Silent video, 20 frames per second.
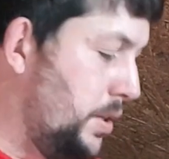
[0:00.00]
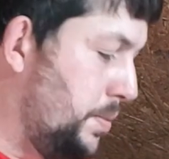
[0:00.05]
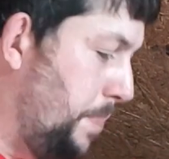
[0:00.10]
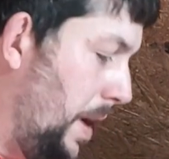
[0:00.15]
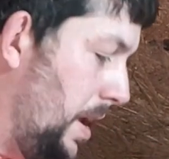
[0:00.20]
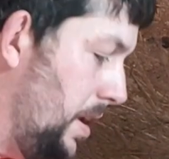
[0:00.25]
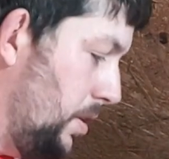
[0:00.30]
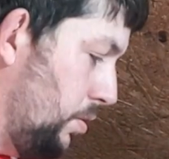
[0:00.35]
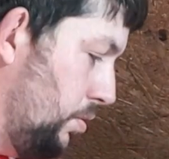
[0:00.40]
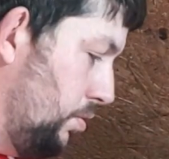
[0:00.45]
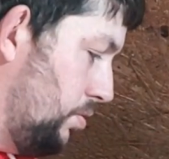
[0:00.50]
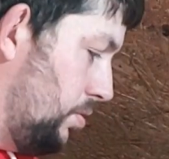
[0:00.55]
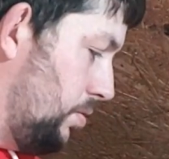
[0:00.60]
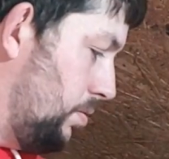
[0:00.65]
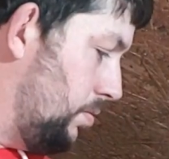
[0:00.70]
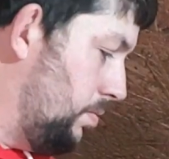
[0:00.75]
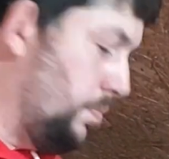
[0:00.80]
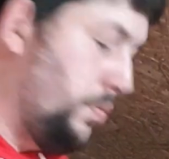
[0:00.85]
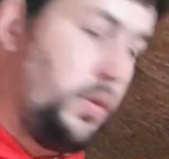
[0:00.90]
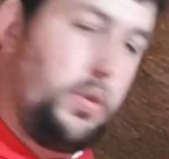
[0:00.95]
pair of
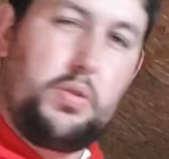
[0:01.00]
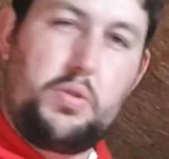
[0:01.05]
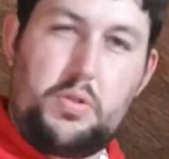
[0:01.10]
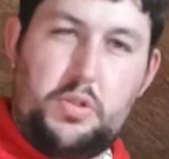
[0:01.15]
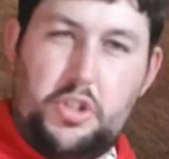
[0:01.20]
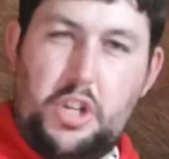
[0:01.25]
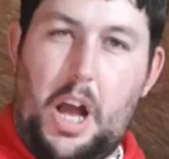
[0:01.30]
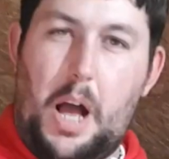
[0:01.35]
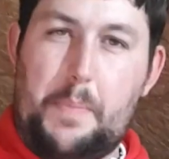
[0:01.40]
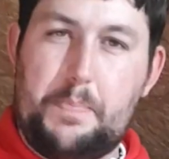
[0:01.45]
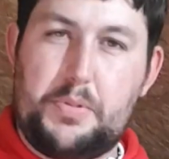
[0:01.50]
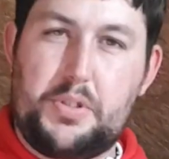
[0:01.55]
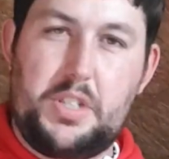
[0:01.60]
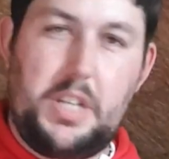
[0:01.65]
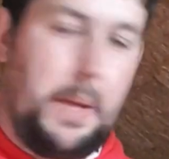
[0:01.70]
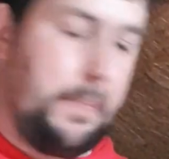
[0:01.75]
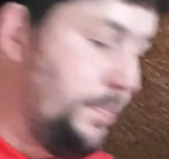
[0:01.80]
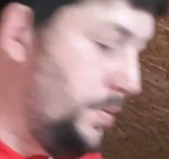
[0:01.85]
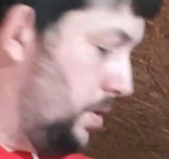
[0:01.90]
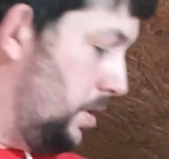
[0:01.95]
good sharp
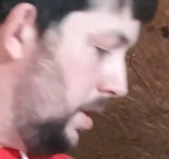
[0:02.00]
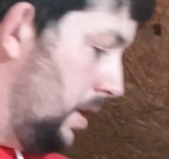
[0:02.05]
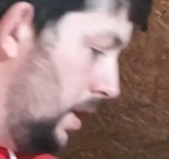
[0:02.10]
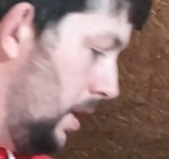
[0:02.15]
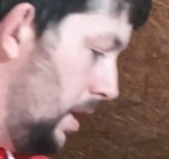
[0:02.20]
snips